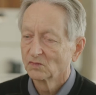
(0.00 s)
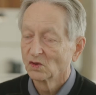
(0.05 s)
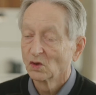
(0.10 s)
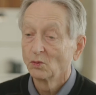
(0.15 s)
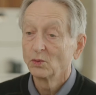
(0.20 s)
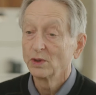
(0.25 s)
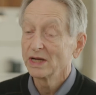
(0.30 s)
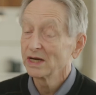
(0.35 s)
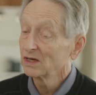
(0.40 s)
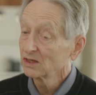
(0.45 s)

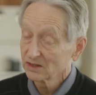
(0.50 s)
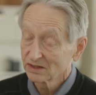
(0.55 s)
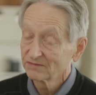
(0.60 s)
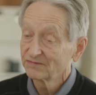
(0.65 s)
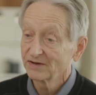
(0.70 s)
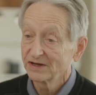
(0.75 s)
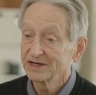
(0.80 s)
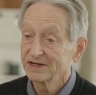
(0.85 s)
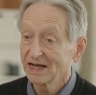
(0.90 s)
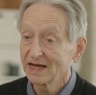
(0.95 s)
We are going to
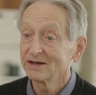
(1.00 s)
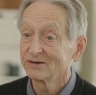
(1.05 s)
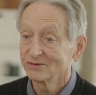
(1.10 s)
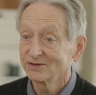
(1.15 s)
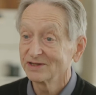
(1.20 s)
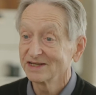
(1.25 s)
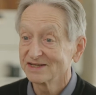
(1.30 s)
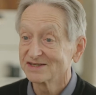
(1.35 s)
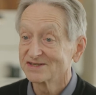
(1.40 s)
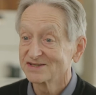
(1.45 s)
find out,
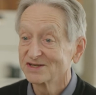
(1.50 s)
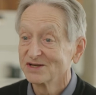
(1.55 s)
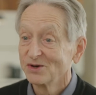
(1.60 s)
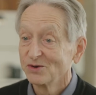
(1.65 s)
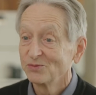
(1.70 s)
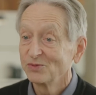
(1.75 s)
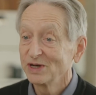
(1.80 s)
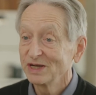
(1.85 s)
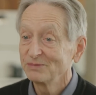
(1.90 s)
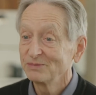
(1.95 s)
yes.
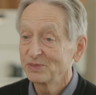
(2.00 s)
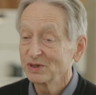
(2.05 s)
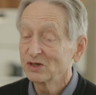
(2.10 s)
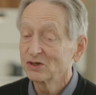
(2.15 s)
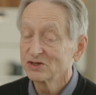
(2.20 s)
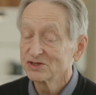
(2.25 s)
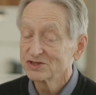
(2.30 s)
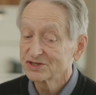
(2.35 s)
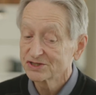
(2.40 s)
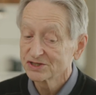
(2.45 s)

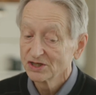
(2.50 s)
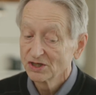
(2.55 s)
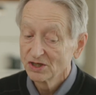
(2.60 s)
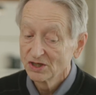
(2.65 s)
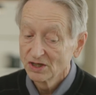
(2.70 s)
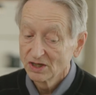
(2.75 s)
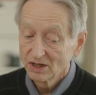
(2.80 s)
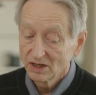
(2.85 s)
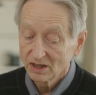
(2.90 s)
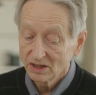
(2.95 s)
Because
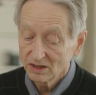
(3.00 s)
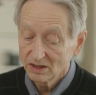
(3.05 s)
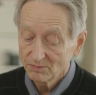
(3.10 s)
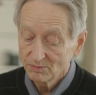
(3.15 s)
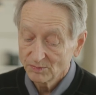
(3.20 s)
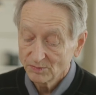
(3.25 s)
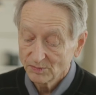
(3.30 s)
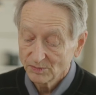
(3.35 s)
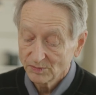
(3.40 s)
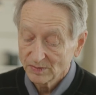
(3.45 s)

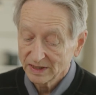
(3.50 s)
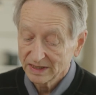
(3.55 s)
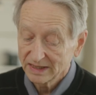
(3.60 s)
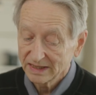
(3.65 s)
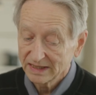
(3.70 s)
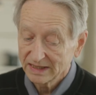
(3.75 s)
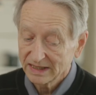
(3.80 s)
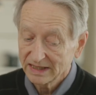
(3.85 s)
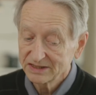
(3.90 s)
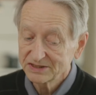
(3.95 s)

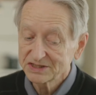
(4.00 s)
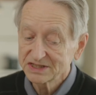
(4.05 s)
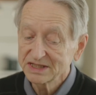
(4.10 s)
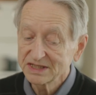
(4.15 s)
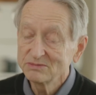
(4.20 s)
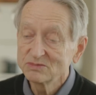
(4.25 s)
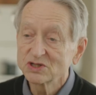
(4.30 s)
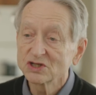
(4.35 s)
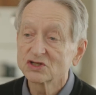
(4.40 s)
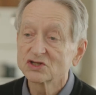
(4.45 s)
it
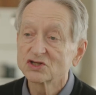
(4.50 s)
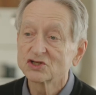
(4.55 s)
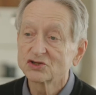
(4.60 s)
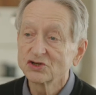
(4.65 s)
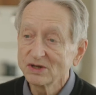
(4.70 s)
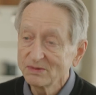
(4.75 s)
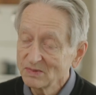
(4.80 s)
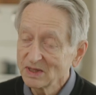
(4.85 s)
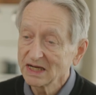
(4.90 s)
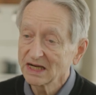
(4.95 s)
seems
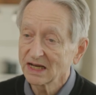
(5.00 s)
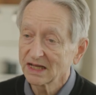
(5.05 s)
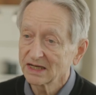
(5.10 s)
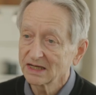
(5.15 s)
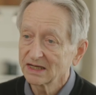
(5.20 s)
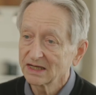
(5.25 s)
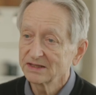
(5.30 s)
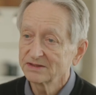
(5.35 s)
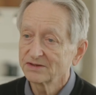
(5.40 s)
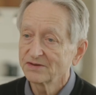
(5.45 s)
extremely
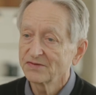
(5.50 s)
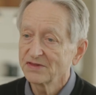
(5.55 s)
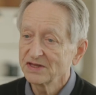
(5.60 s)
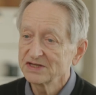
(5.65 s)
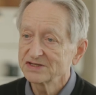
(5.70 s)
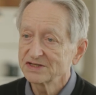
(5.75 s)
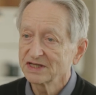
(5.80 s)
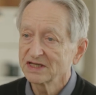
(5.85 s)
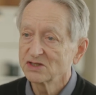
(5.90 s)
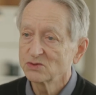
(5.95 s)
likely that
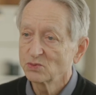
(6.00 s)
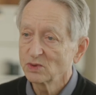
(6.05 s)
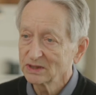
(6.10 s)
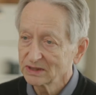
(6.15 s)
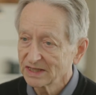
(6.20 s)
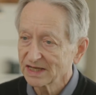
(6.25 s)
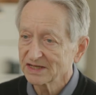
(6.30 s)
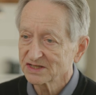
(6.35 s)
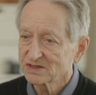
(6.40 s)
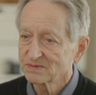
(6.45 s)
these things will
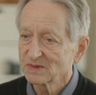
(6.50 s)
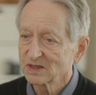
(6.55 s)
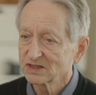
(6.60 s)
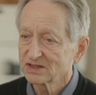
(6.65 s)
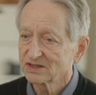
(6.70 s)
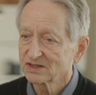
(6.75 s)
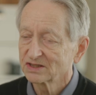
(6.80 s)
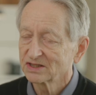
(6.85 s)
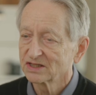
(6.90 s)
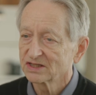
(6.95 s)
get
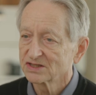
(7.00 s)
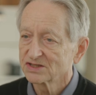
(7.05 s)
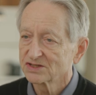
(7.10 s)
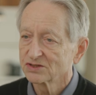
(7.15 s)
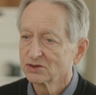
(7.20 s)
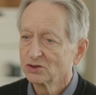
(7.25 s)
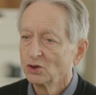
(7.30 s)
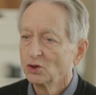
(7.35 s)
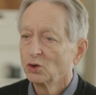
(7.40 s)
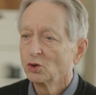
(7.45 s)
smarter than us.
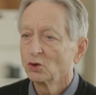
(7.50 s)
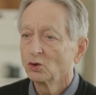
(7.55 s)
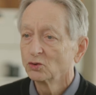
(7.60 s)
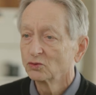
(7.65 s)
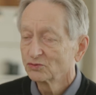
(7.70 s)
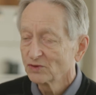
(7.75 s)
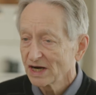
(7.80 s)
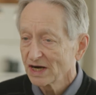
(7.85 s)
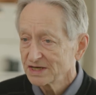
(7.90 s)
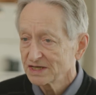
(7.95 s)

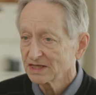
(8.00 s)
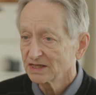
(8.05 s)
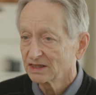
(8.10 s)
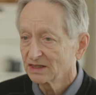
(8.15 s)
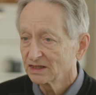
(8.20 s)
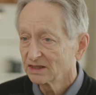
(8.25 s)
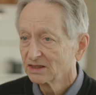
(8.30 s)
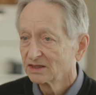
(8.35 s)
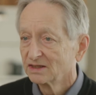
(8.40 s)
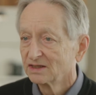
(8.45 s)

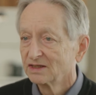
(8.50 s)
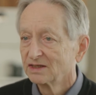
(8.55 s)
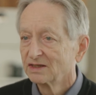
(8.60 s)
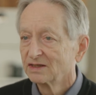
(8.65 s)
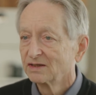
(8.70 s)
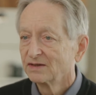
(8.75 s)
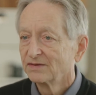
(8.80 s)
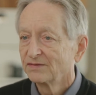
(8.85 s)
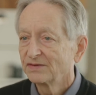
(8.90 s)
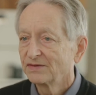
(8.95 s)
Already,
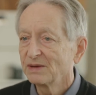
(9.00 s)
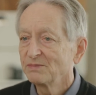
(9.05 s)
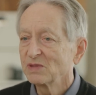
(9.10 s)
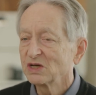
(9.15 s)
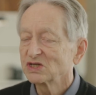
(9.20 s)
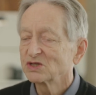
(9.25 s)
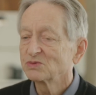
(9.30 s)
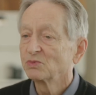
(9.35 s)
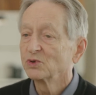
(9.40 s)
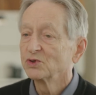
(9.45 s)
they're
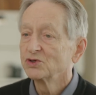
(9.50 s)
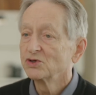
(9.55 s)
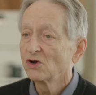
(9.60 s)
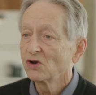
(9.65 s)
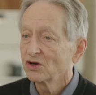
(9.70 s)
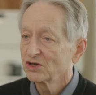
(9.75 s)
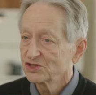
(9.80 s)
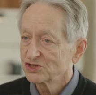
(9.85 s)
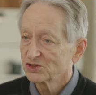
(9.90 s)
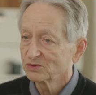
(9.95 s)
much more
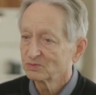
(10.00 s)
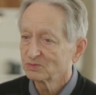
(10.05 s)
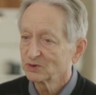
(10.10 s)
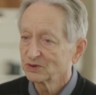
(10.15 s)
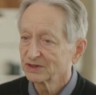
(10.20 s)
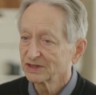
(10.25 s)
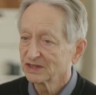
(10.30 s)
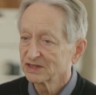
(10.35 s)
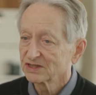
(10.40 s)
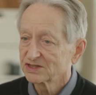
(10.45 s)
knowledgeable
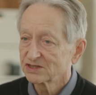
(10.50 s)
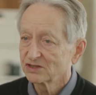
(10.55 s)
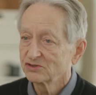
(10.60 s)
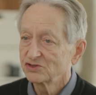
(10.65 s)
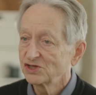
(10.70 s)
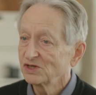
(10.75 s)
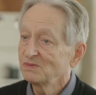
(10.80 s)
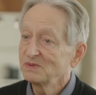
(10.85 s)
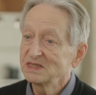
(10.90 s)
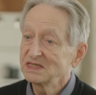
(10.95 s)
than us. So
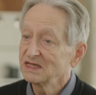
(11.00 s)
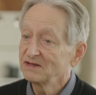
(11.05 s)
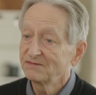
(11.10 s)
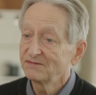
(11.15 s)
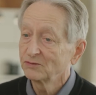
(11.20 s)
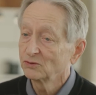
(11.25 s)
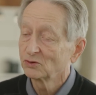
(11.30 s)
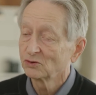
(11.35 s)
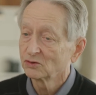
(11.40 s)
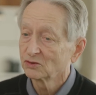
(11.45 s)

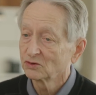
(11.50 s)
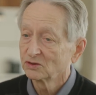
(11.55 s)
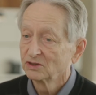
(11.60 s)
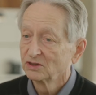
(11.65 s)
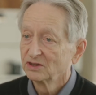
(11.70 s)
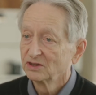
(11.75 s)
GPT-4